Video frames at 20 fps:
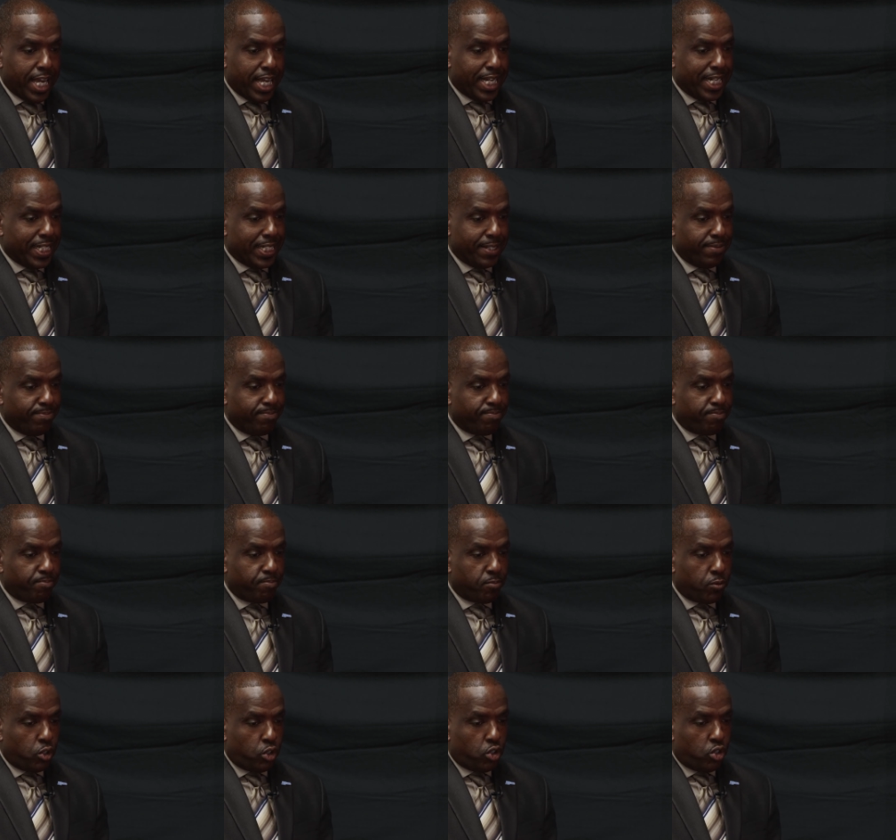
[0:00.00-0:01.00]
um,
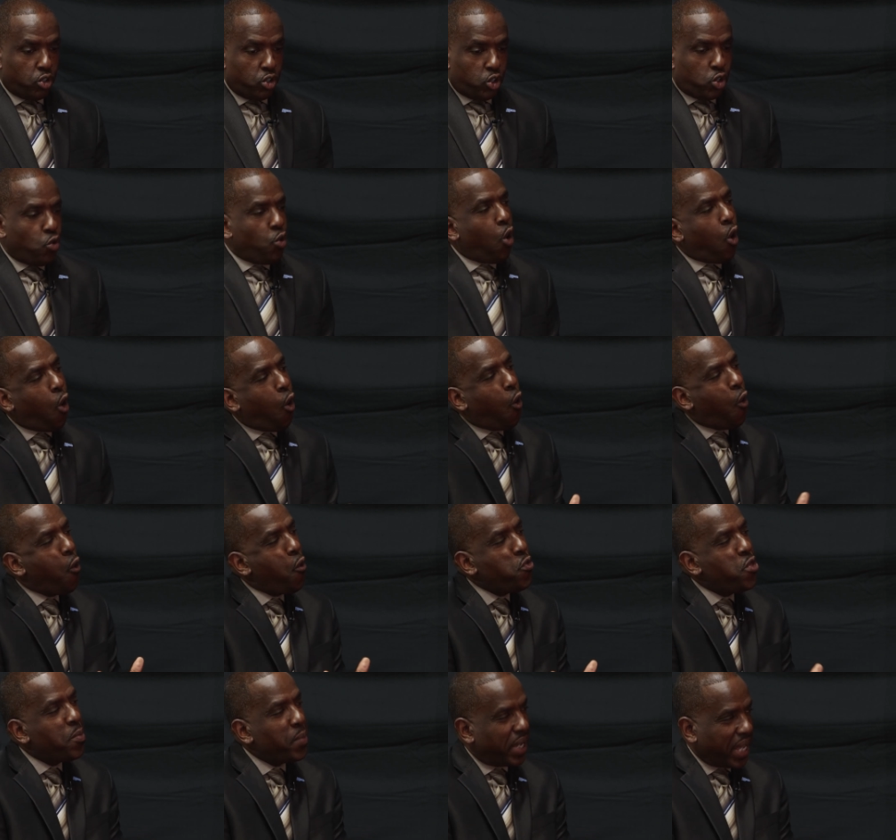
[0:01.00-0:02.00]
to
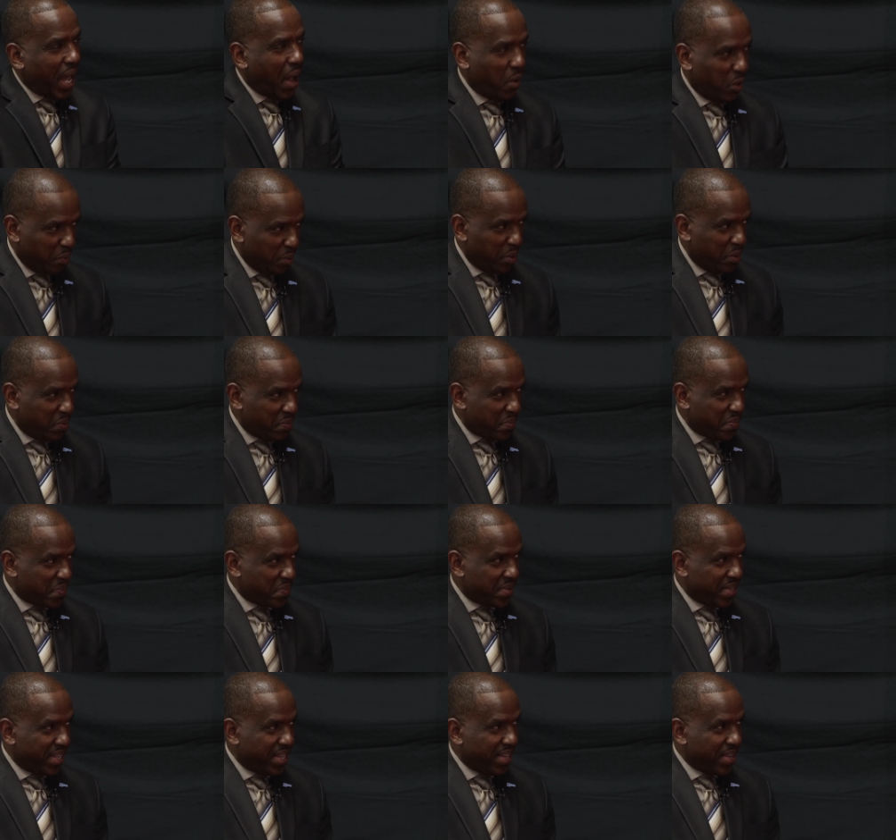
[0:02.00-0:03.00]
hold them accountable
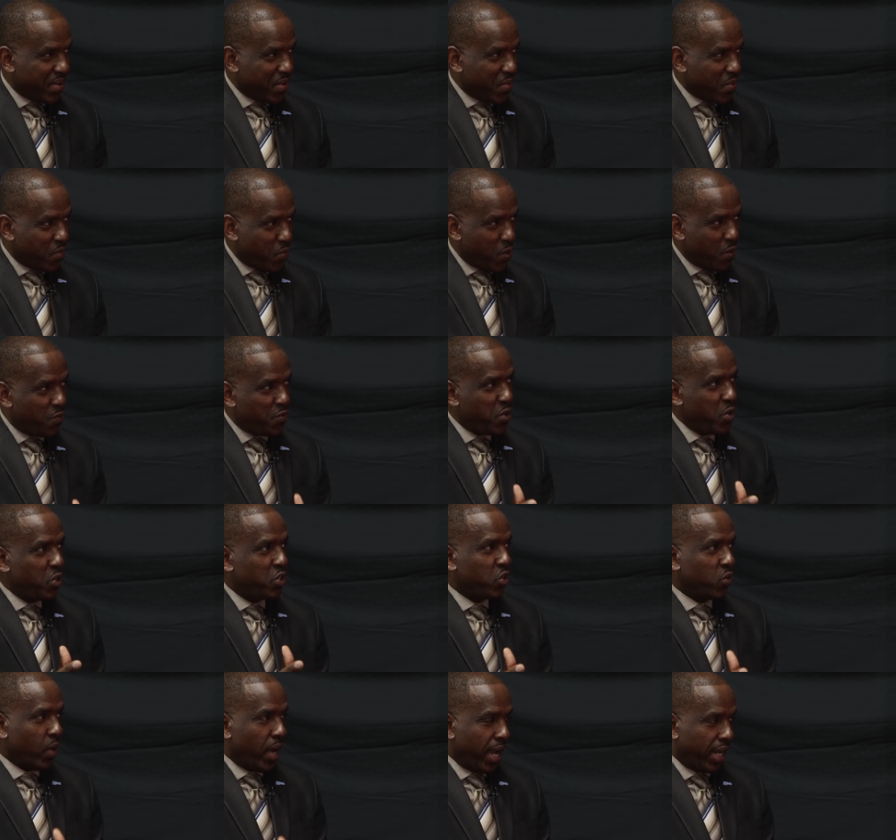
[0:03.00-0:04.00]
for
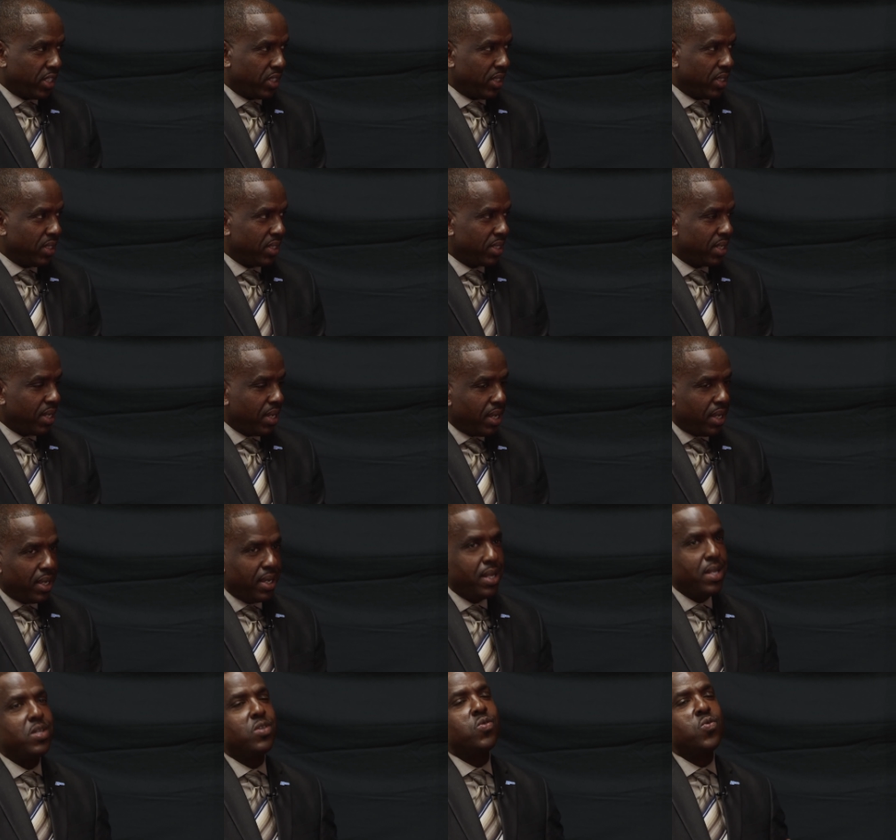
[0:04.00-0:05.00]
future actions,
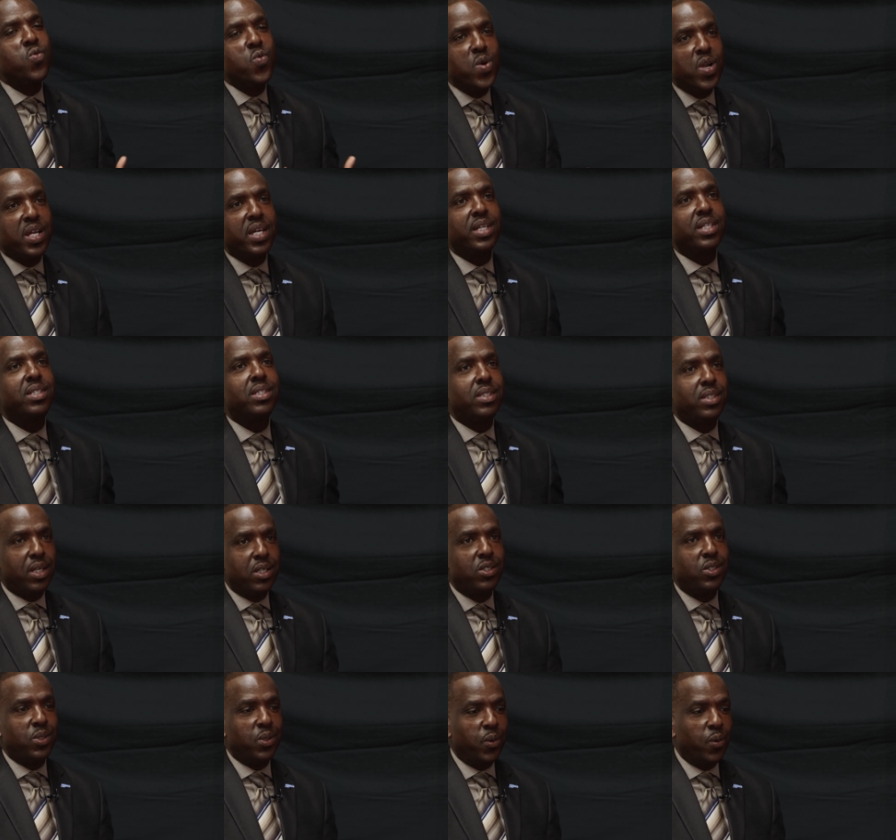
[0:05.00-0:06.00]
it is really
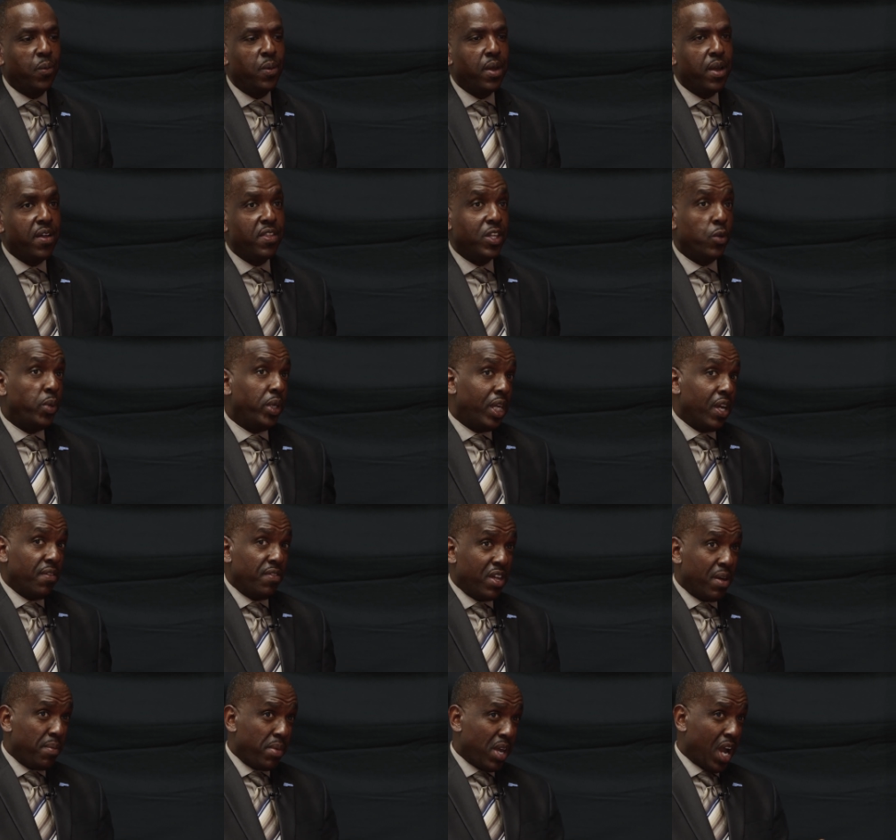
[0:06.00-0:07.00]
essential that we
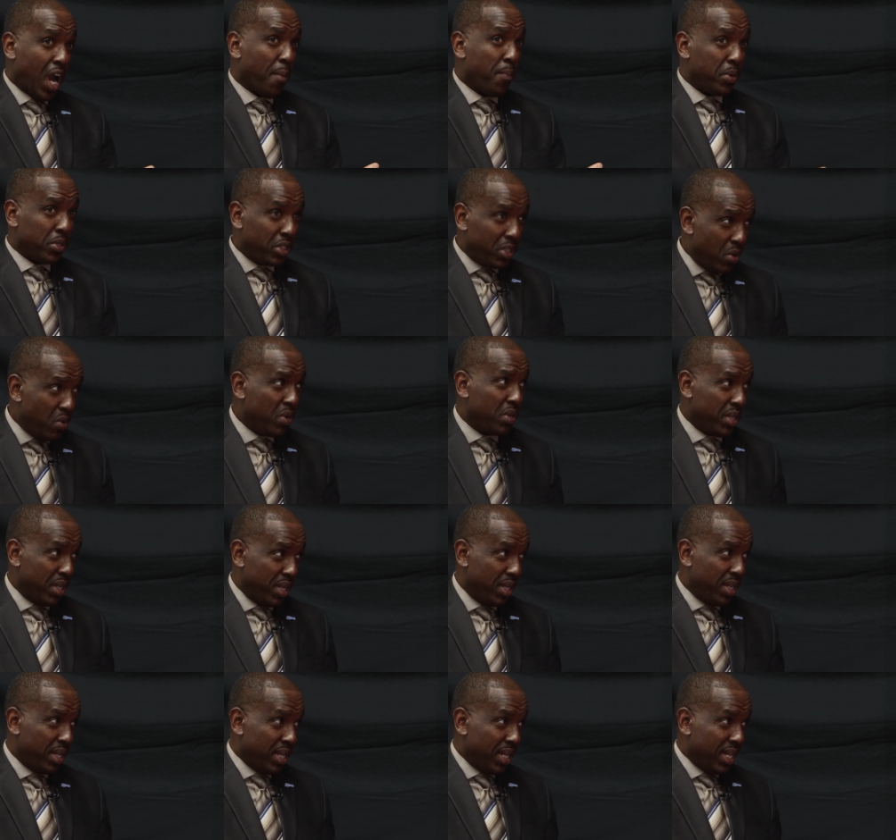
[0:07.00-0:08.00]
give them the
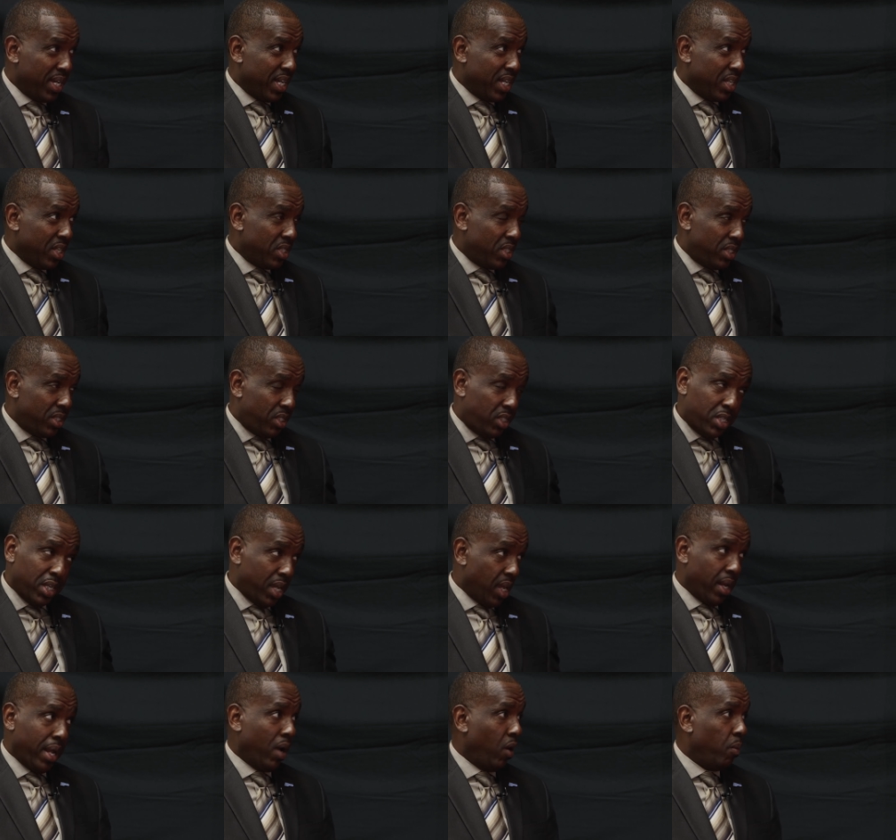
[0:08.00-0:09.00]
opportunity to
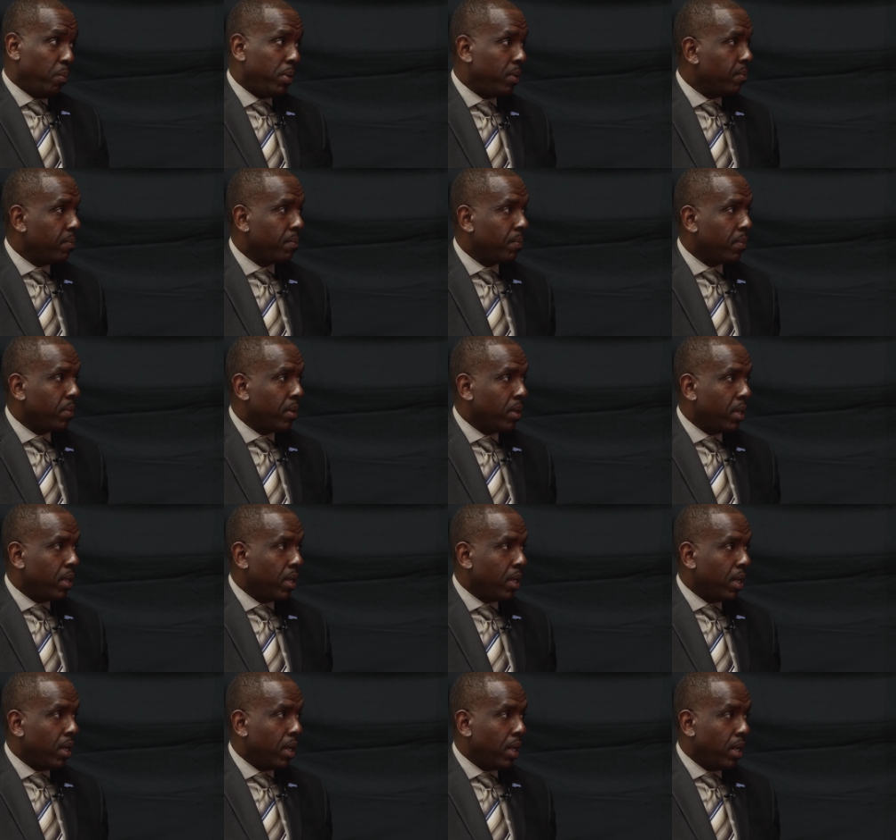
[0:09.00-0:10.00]
get help.
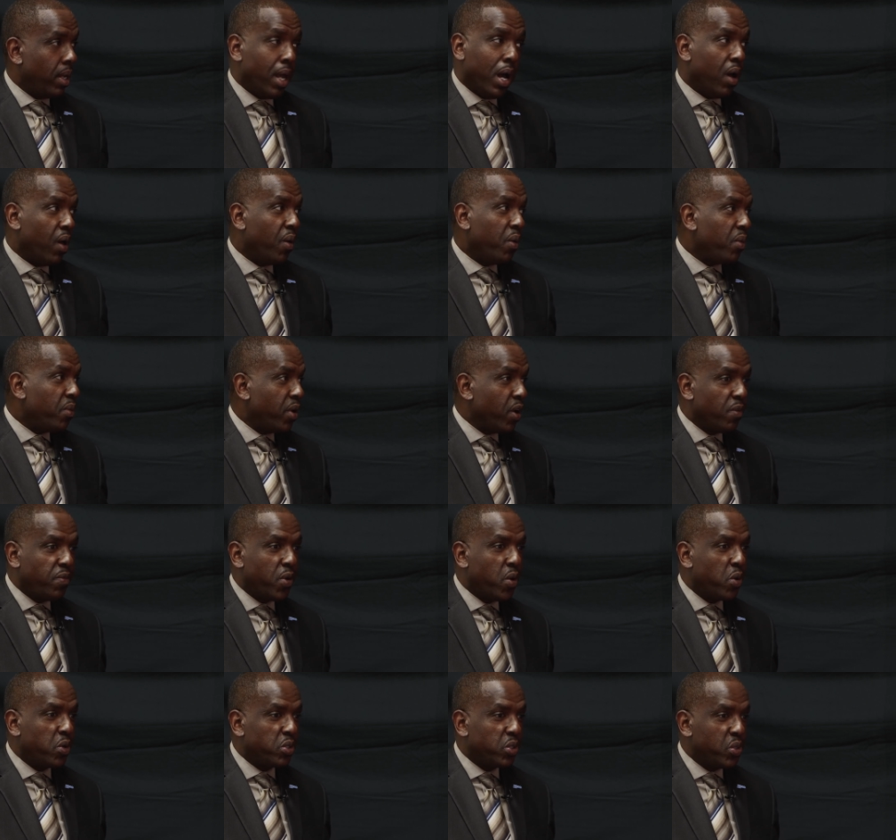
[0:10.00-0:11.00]
Mm-hmm. Now, there are
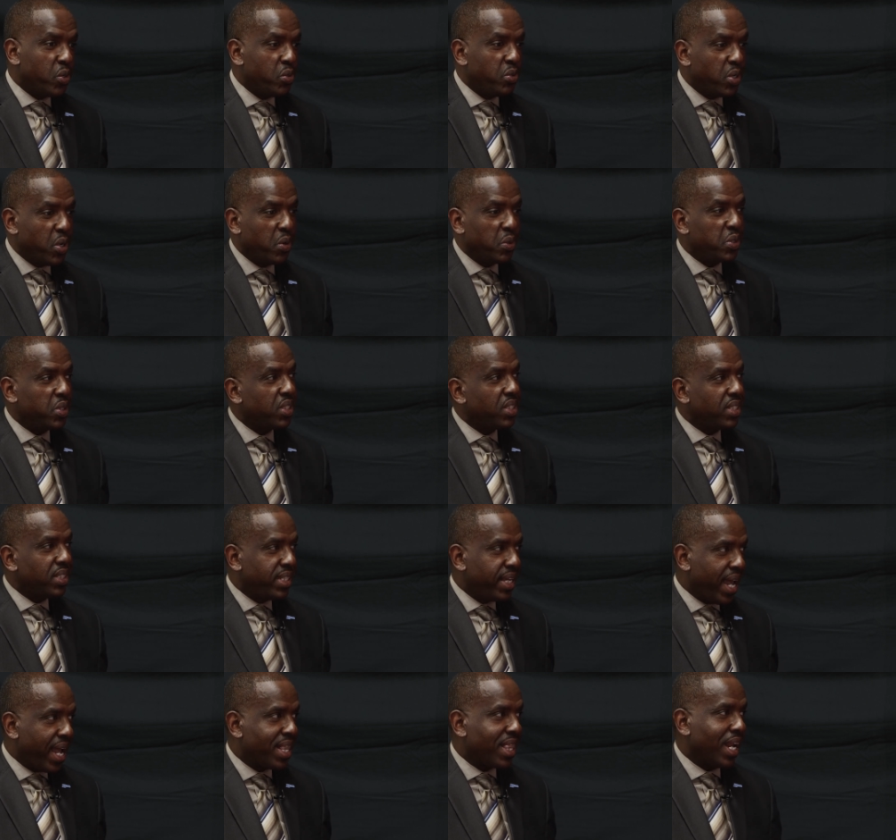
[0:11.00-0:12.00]
folks who don't
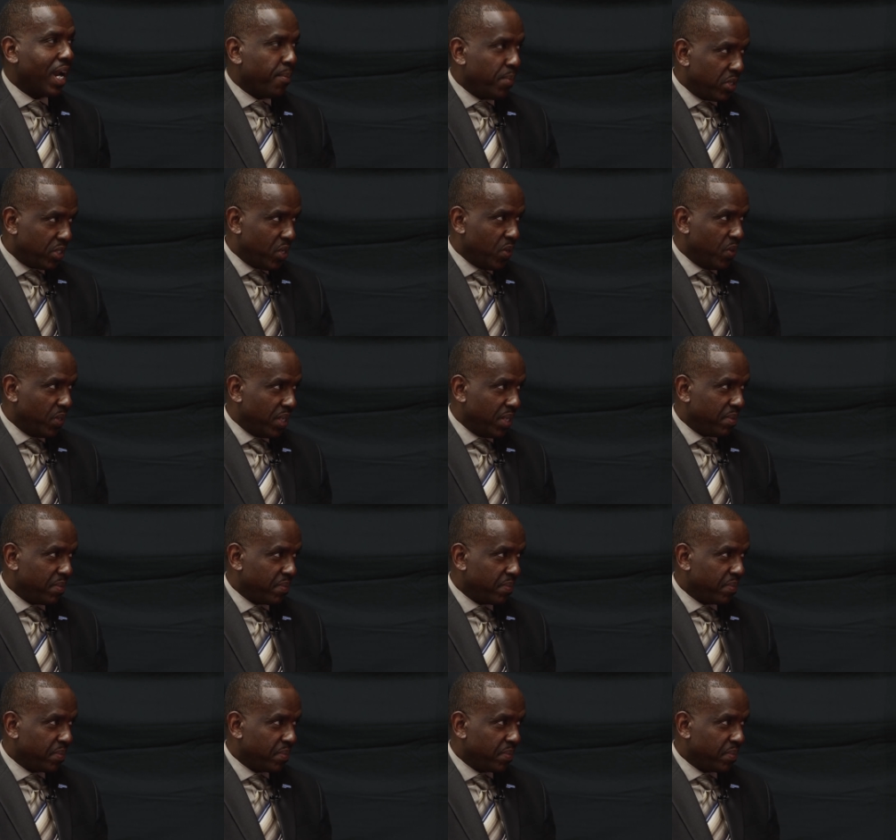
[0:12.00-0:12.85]
take that opportunity,